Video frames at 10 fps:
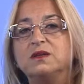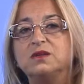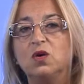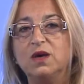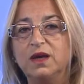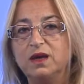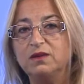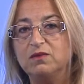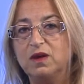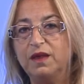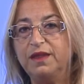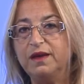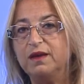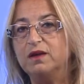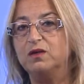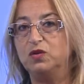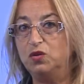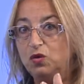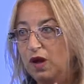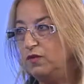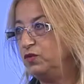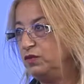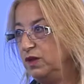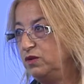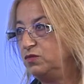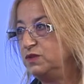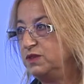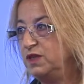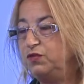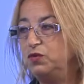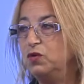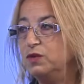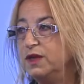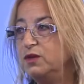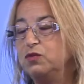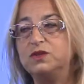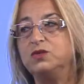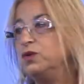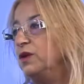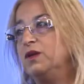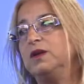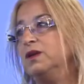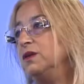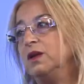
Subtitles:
So, okay, I think you have to take a risk. If you don't take a risk, you are not an